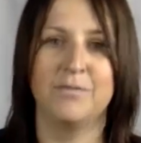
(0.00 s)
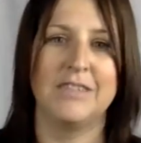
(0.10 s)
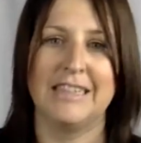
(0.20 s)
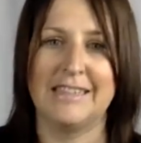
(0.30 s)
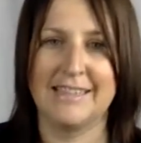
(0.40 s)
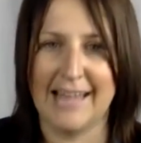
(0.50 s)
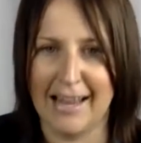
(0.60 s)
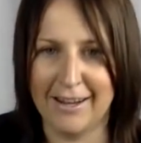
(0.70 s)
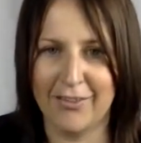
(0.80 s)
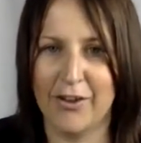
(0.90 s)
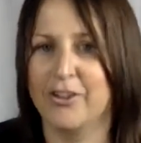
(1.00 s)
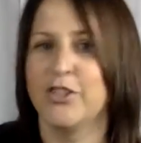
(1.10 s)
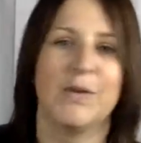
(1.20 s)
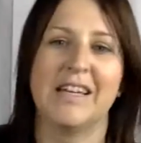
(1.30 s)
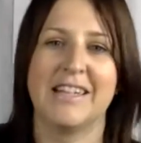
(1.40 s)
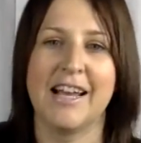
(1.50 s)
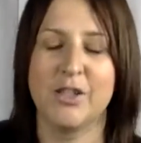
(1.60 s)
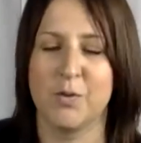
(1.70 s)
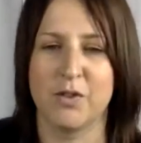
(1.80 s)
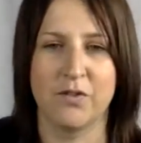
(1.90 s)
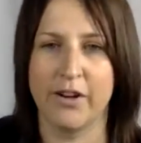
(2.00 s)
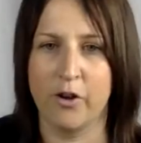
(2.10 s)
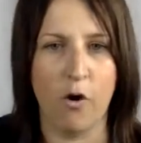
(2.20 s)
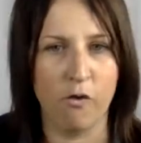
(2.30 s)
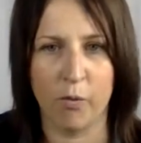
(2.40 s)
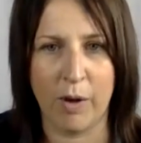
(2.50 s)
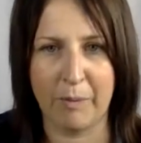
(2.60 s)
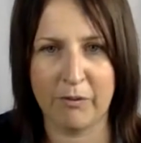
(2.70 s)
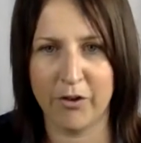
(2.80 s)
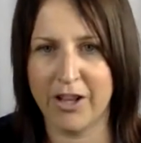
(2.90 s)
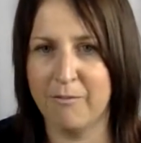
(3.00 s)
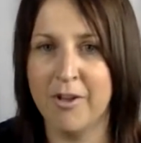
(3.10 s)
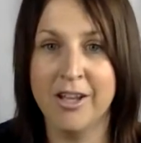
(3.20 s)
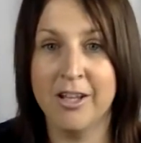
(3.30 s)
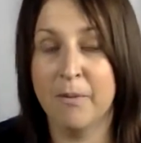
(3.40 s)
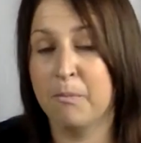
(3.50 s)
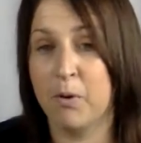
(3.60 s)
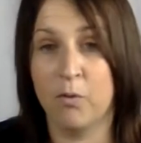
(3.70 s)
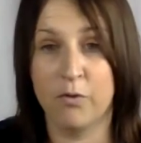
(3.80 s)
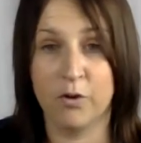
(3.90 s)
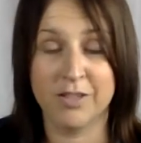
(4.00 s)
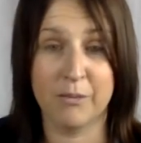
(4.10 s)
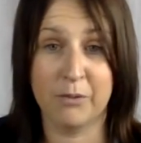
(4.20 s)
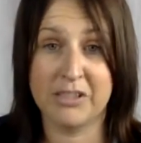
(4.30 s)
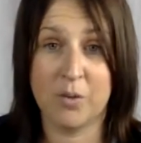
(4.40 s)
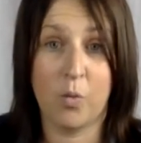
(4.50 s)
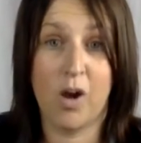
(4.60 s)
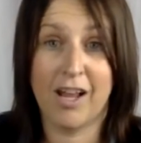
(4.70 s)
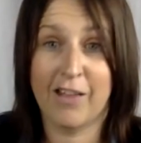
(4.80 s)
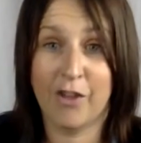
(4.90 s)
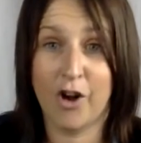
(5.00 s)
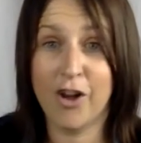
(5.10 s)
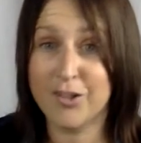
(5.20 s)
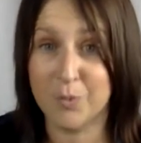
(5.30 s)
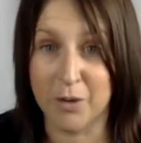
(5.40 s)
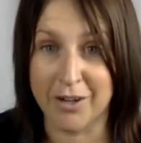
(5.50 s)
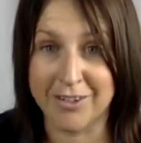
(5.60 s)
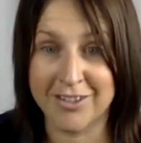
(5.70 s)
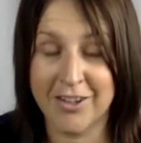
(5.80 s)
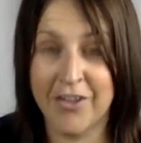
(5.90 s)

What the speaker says: and standing there and doing a test was very overwhelming for him, but for some reason walking the halls worked.